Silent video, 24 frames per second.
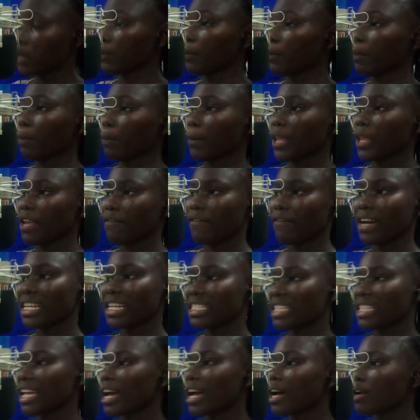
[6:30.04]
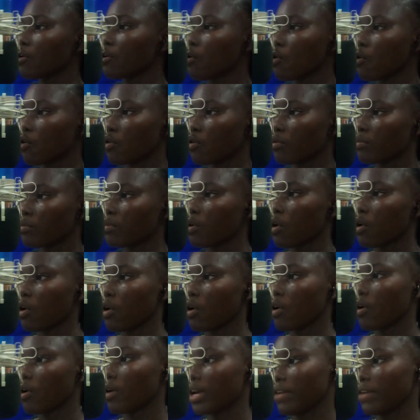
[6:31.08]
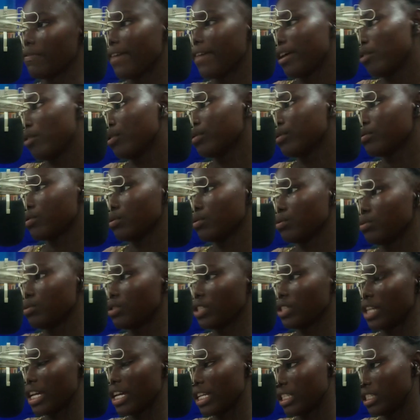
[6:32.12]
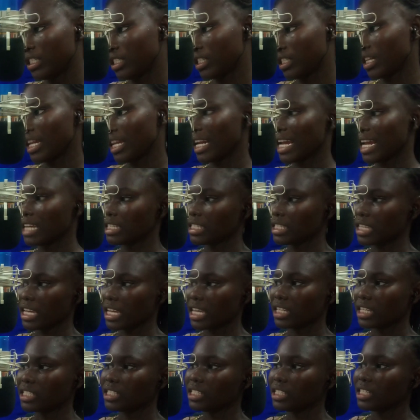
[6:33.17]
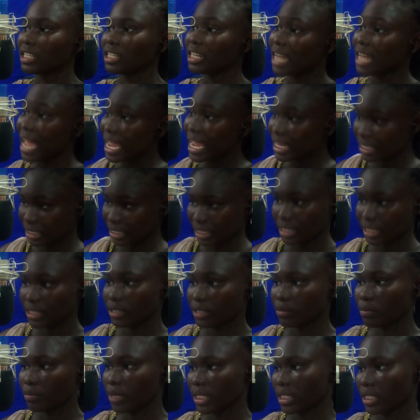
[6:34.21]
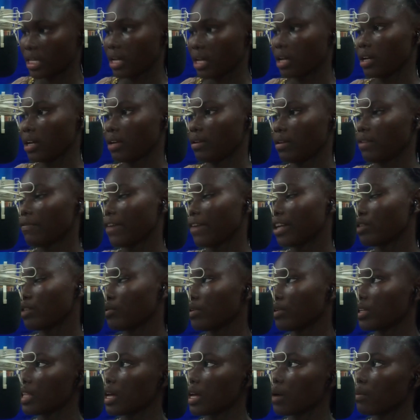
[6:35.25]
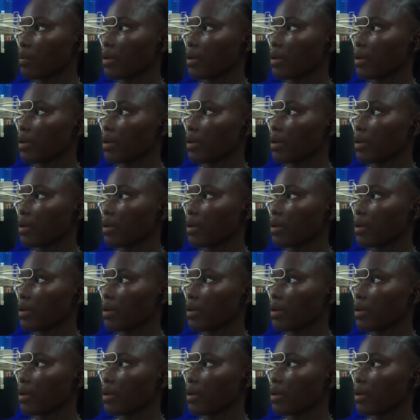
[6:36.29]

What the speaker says: if I sing at home or if I go to church and I sing, she likes it better if I do it that way.